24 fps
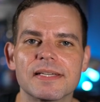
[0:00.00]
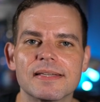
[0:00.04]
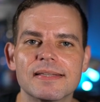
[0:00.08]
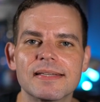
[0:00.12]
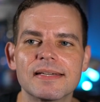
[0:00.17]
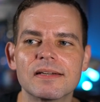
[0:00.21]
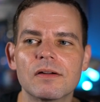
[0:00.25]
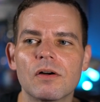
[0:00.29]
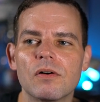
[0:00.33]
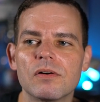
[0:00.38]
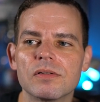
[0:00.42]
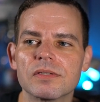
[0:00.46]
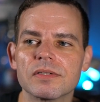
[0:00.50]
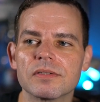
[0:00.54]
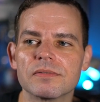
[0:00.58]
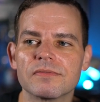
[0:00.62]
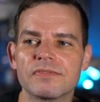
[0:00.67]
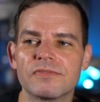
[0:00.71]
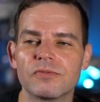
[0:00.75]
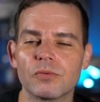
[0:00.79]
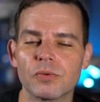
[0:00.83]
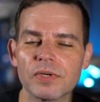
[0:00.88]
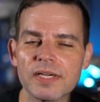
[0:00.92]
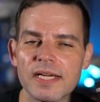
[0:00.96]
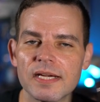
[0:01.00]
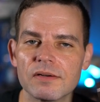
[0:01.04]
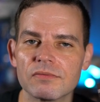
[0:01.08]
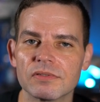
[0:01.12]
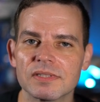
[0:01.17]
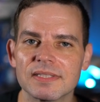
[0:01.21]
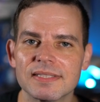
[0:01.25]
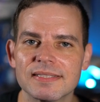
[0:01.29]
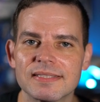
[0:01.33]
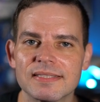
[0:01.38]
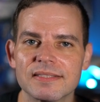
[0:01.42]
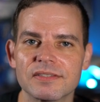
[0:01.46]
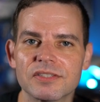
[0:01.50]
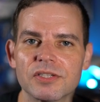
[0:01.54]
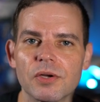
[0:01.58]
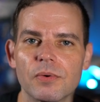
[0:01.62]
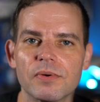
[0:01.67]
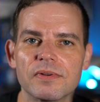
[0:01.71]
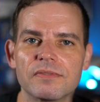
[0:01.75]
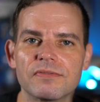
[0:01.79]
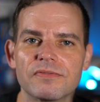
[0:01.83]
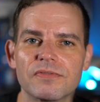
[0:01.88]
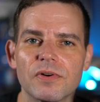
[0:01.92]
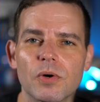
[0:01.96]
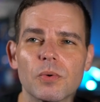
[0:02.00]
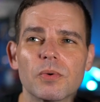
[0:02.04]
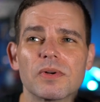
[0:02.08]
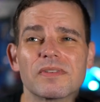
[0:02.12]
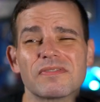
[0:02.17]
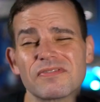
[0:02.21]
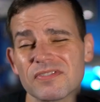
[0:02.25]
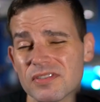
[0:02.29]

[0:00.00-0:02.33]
I think all the four K releases going forward,